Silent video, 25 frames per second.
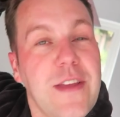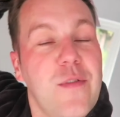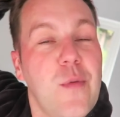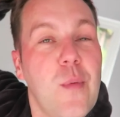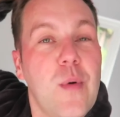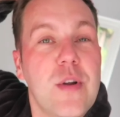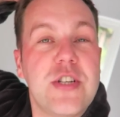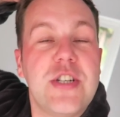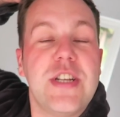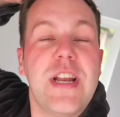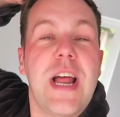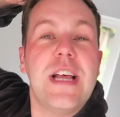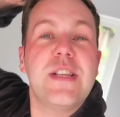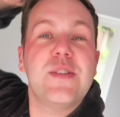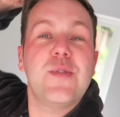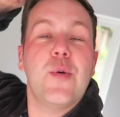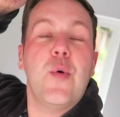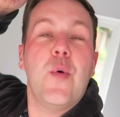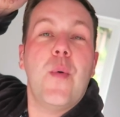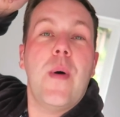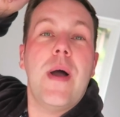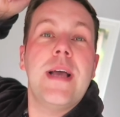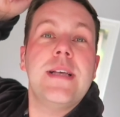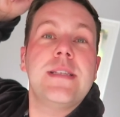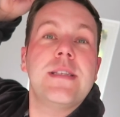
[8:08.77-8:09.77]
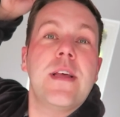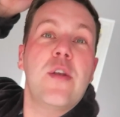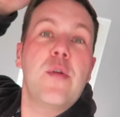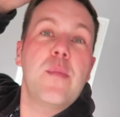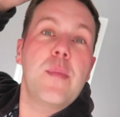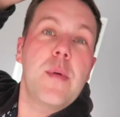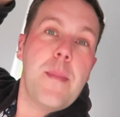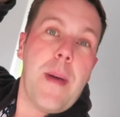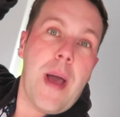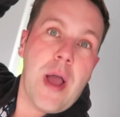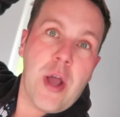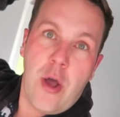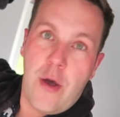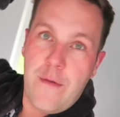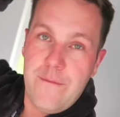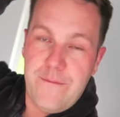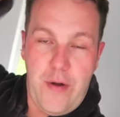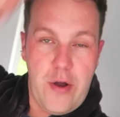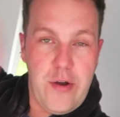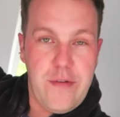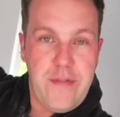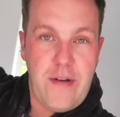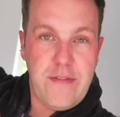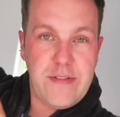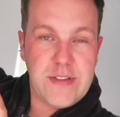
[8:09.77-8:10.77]
you for watching as always, and we'll be back
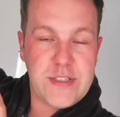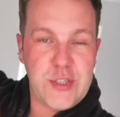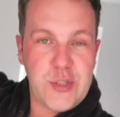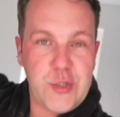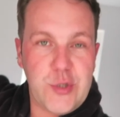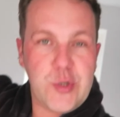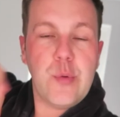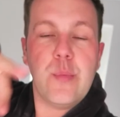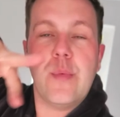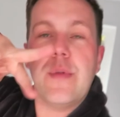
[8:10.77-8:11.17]
very, very soon